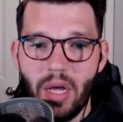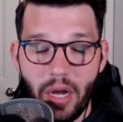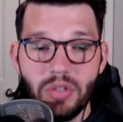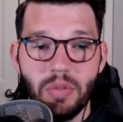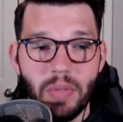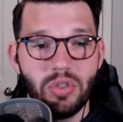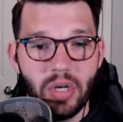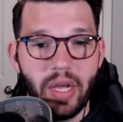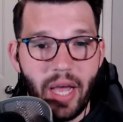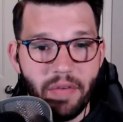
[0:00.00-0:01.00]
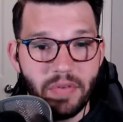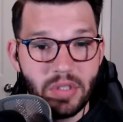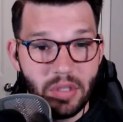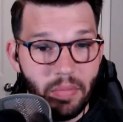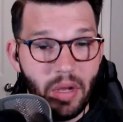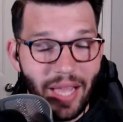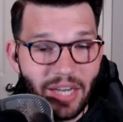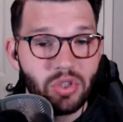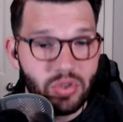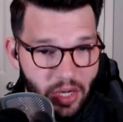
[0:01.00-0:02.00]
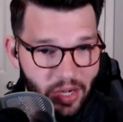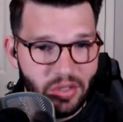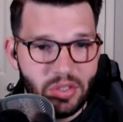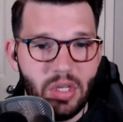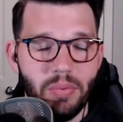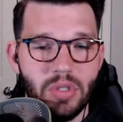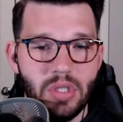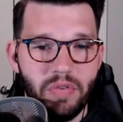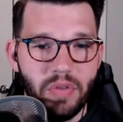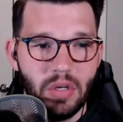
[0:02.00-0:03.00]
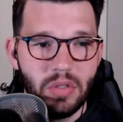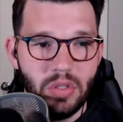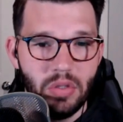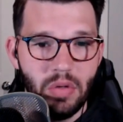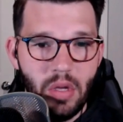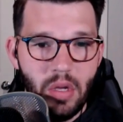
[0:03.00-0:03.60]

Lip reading: I also make sure I have some extra understable stuff in there too.